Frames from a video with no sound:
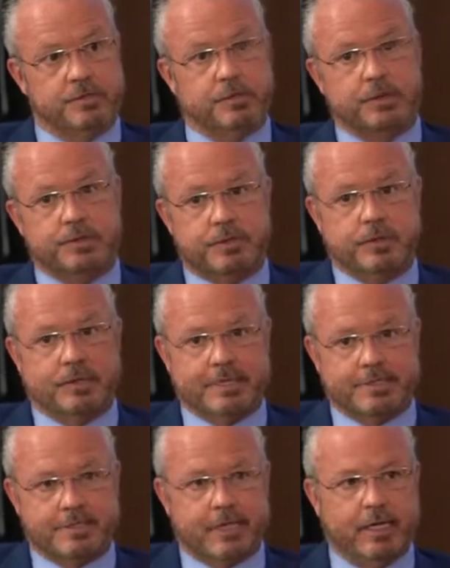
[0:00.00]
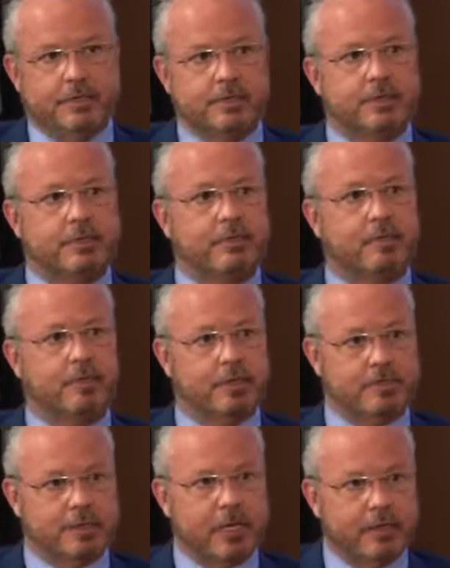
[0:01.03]
Because we're using less sites,
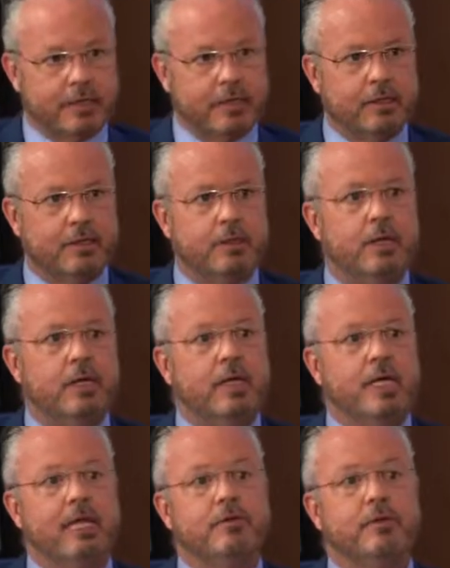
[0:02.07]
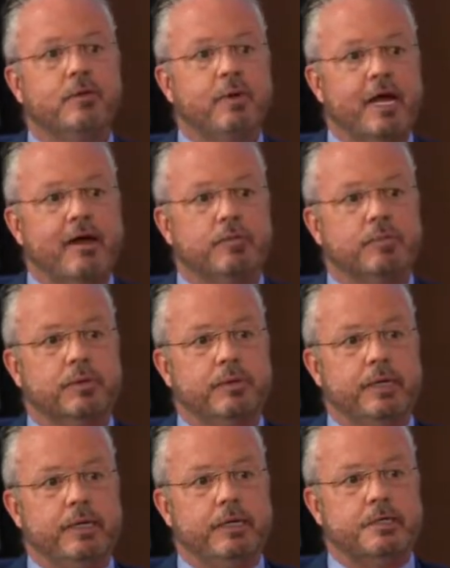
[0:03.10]
we're consolidated. Even though we have
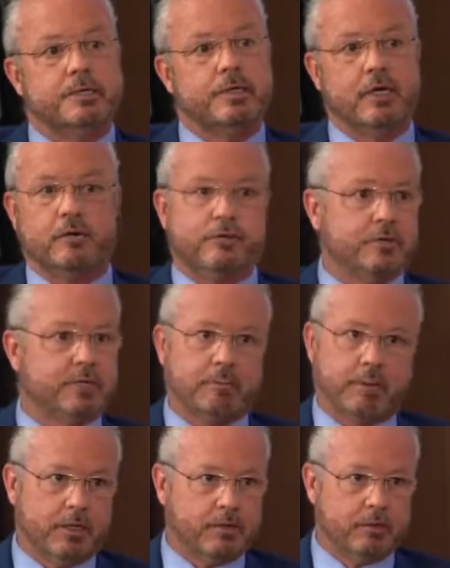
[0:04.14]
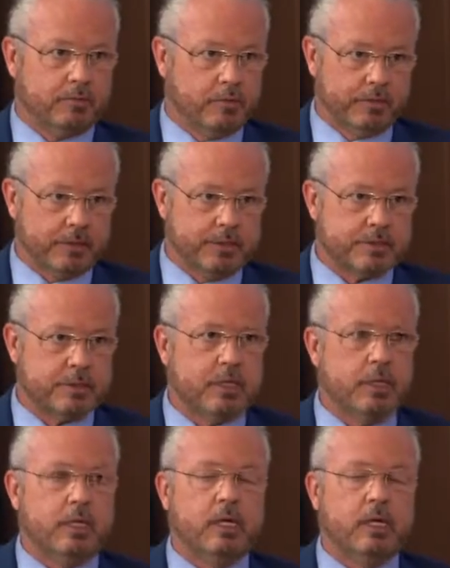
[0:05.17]
employees, they're not full-time county employees.